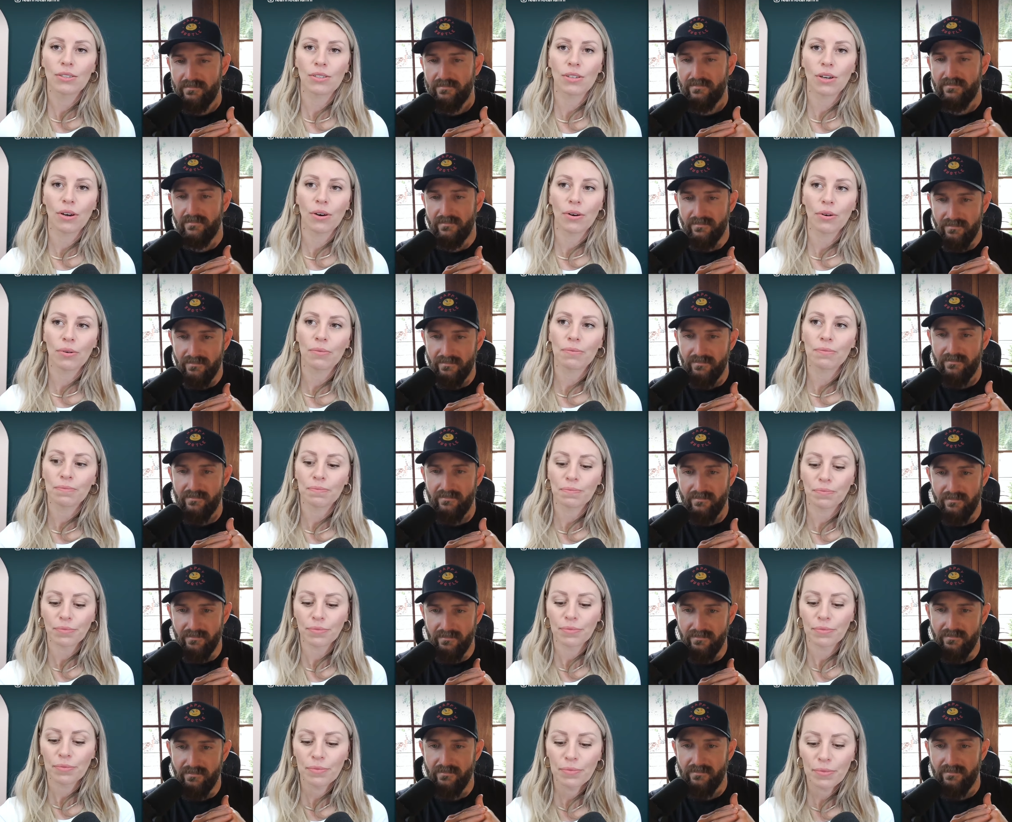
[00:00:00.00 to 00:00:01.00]
Speaker 1: So
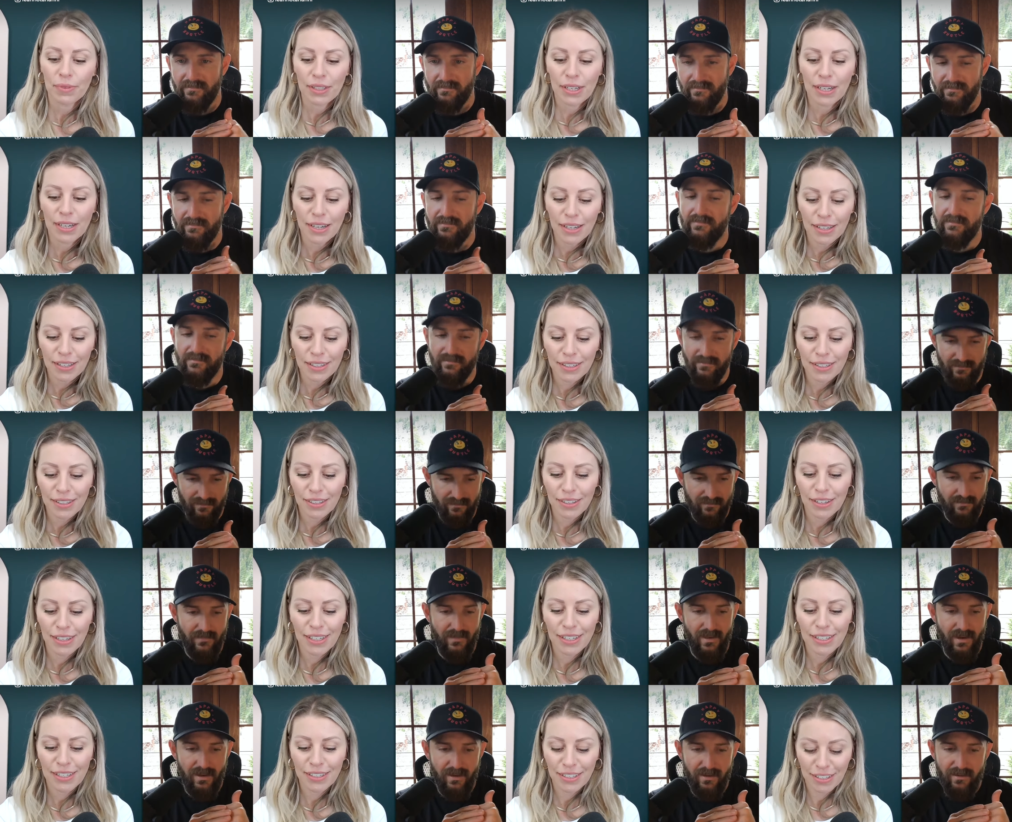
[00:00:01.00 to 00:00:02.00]
mm
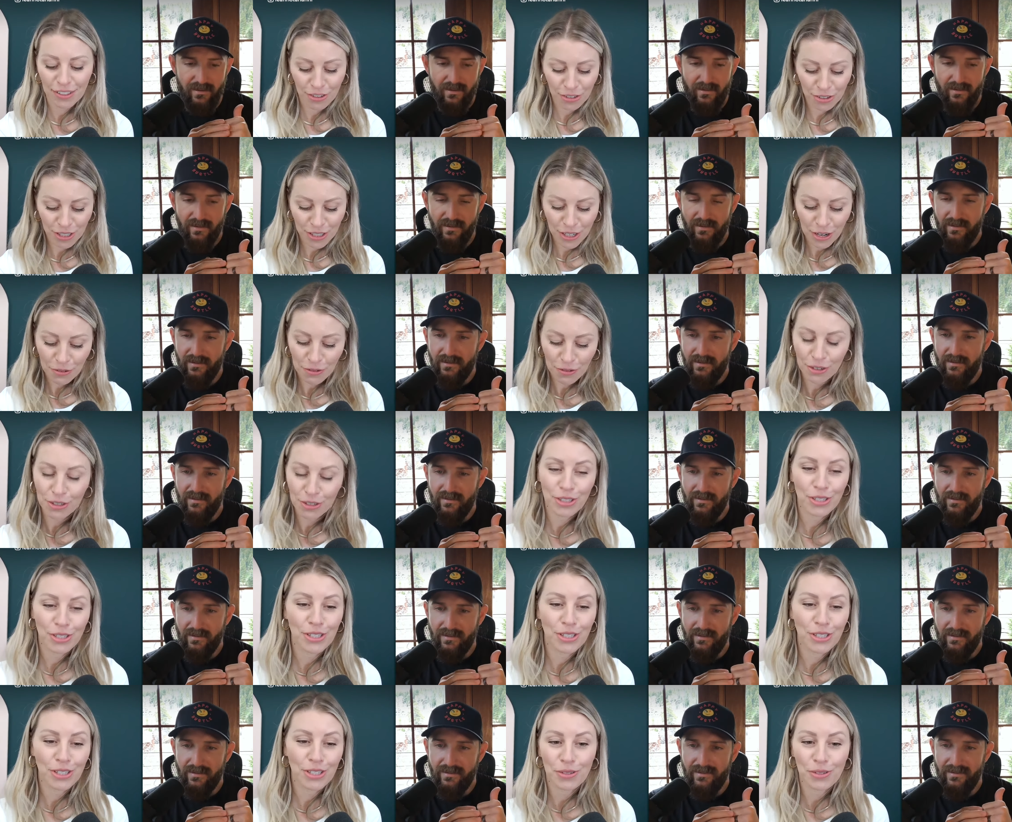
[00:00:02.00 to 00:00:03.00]
there's never
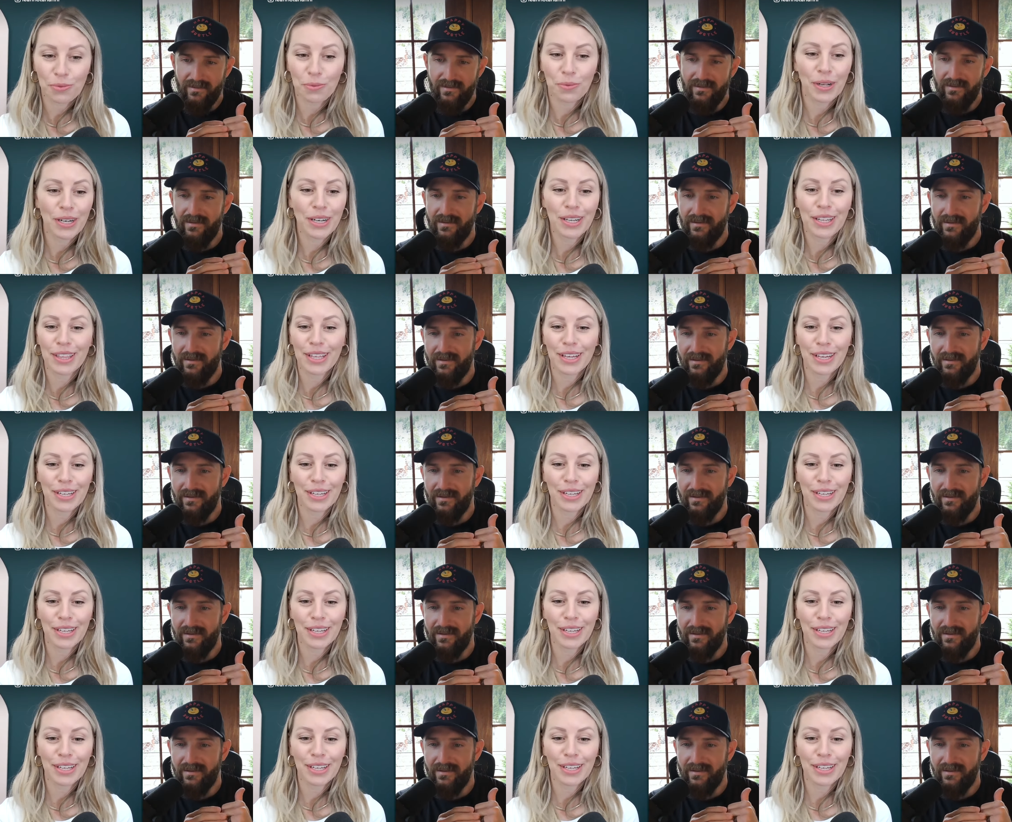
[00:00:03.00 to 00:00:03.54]
just this one